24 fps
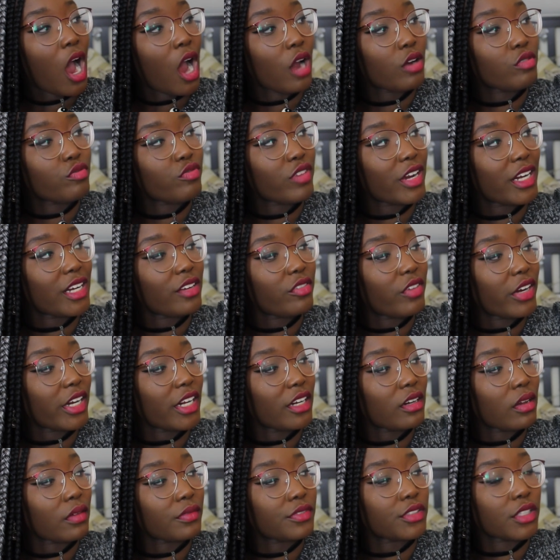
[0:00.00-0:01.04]
I really
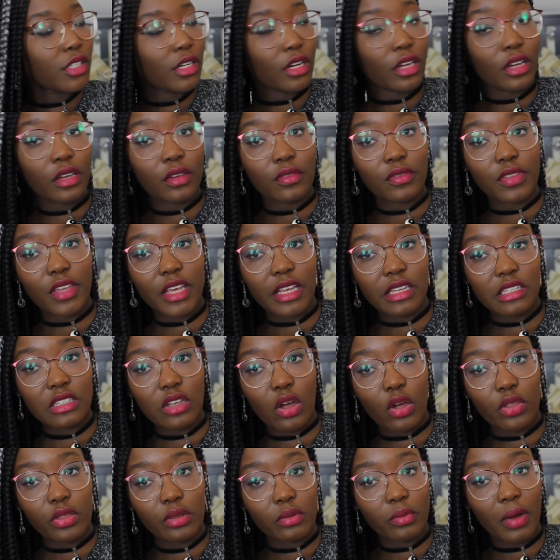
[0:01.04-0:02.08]
love the look of this
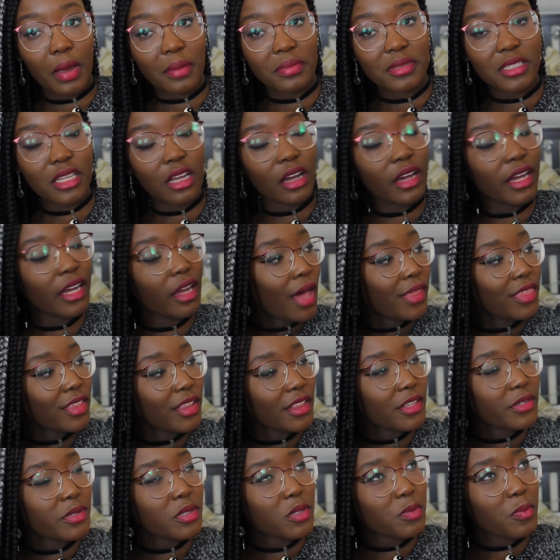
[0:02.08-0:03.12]
on the website. I think
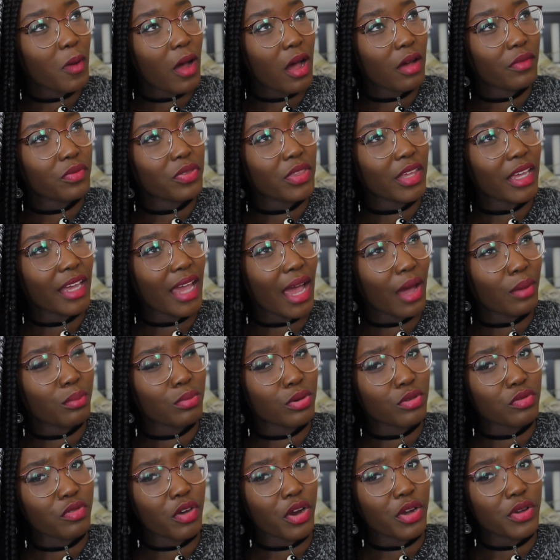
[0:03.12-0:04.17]
this is part of the
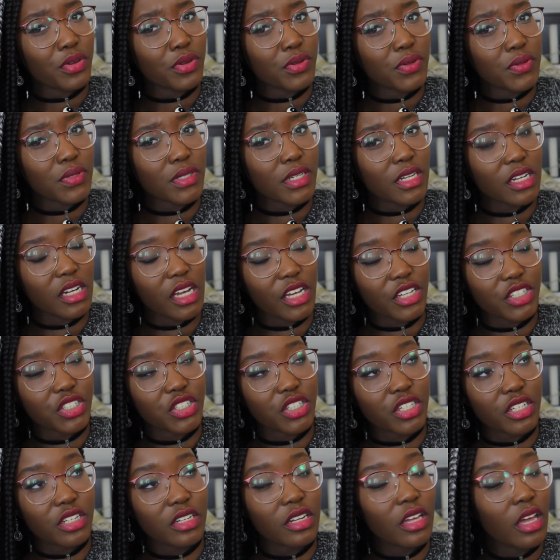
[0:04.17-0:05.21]
Amber Rose
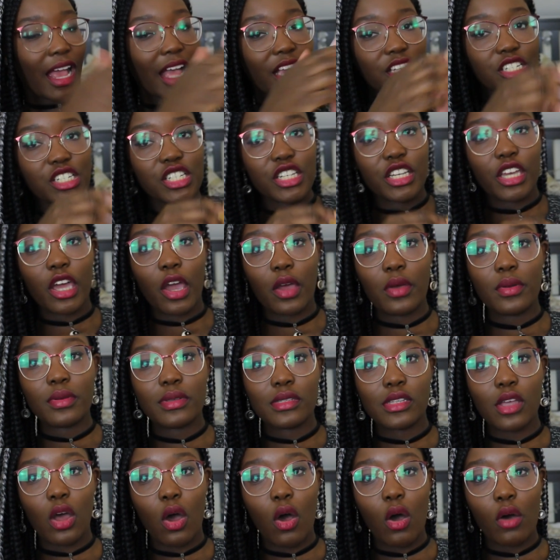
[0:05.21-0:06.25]
collection. It actually
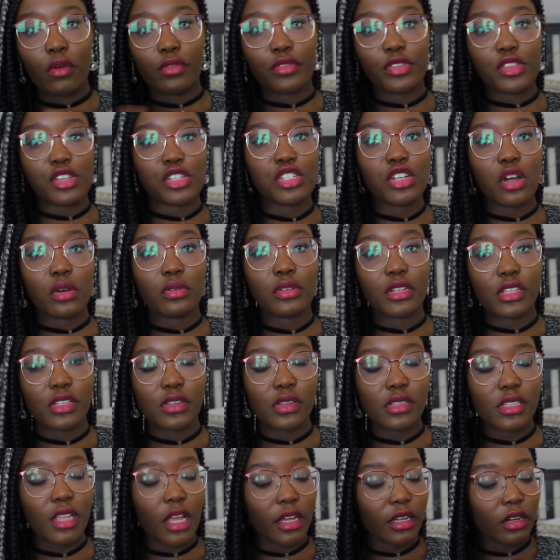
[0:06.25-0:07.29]
goes off the shoulder, so
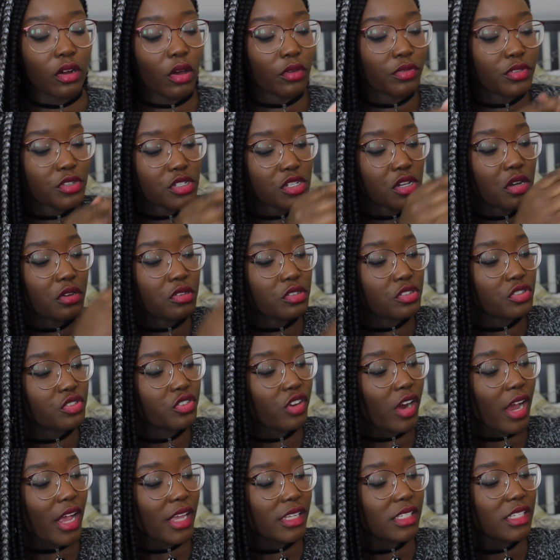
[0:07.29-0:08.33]
it's like an off the shoulder
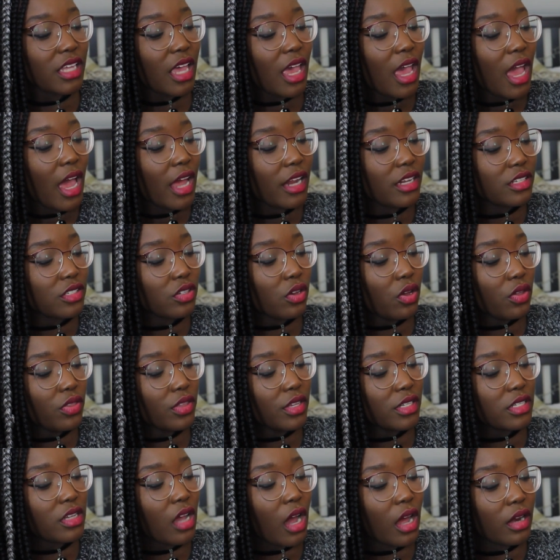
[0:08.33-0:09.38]
dress, and it's got
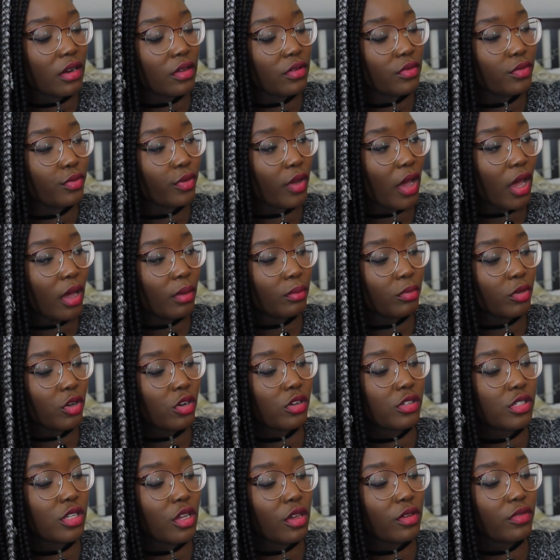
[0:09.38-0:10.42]
this kind of
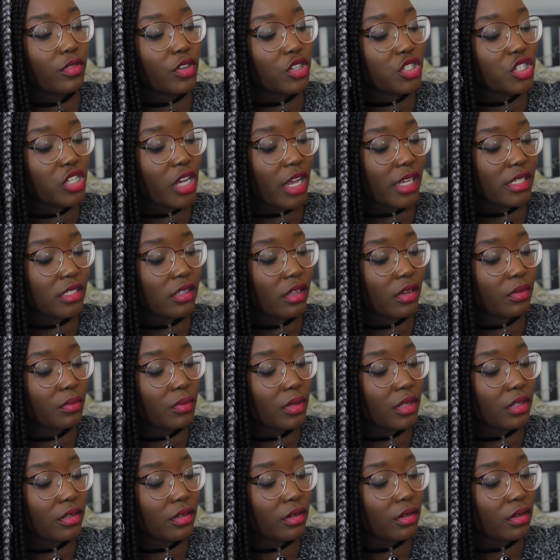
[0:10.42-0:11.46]
crossover chest like
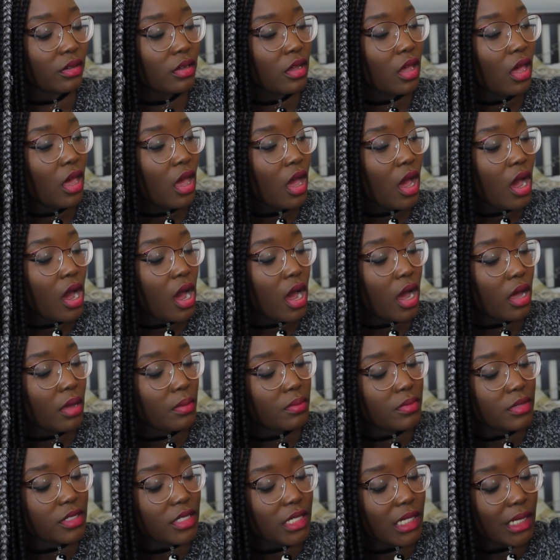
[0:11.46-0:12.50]
with
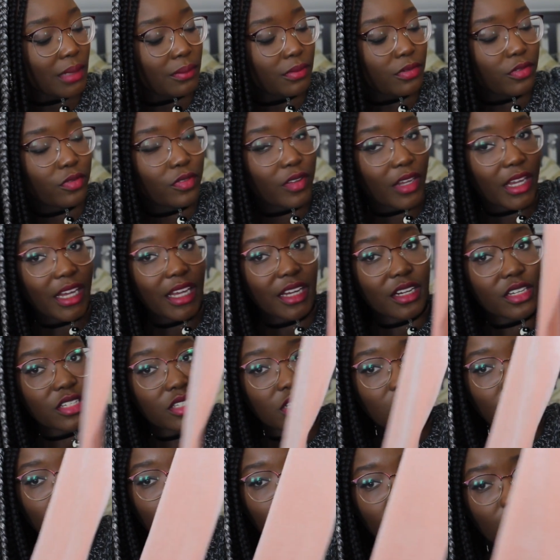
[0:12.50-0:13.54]
a deep V, and
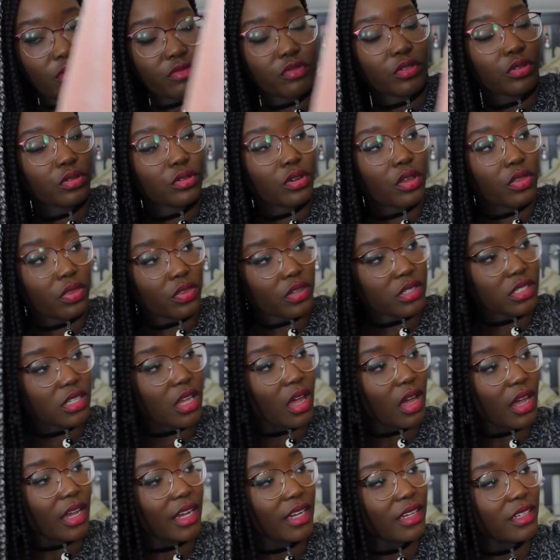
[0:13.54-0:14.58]
it's like ruffled on the
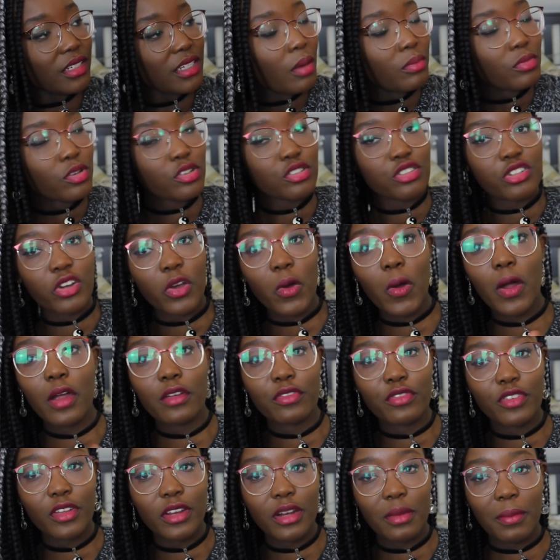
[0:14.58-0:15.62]
side. I'm not sure how I
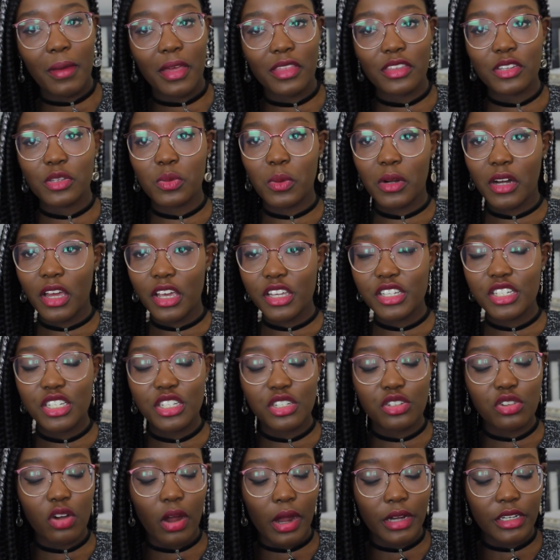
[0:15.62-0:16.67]
feel about this when I
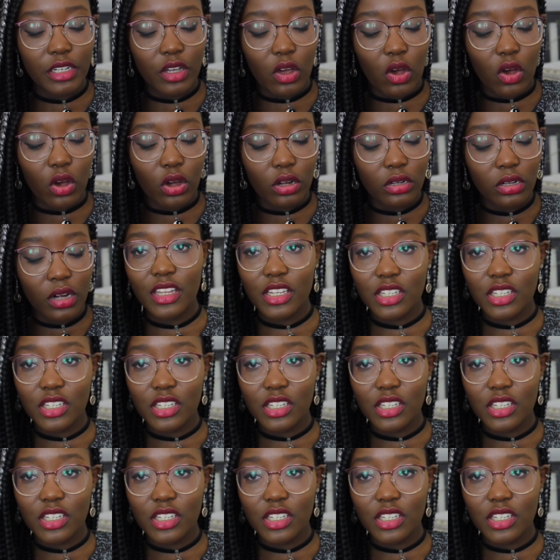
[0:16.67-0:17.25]
actually tried it on.